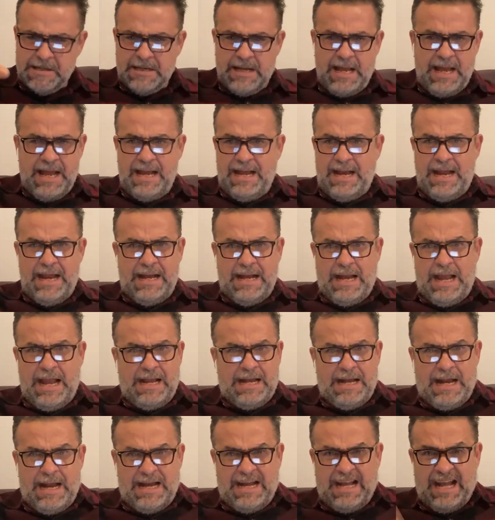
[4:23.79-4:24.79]
and, and,
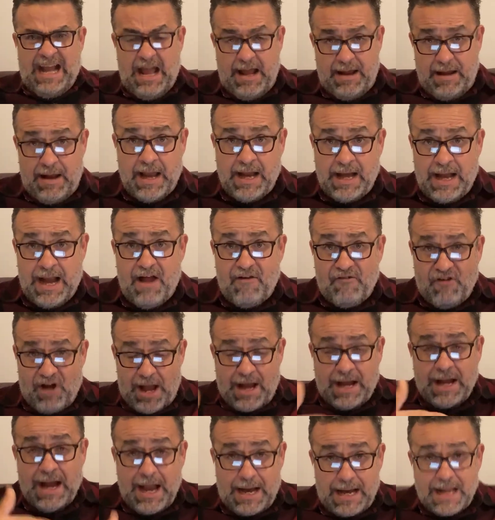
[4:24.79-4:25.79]
and, and, I, and, I,
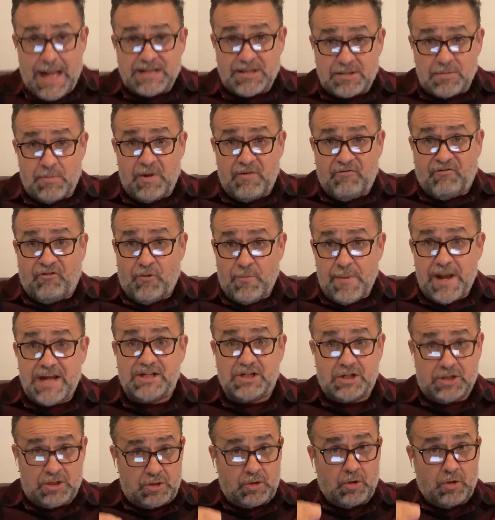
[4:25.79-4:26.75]
and I got some information.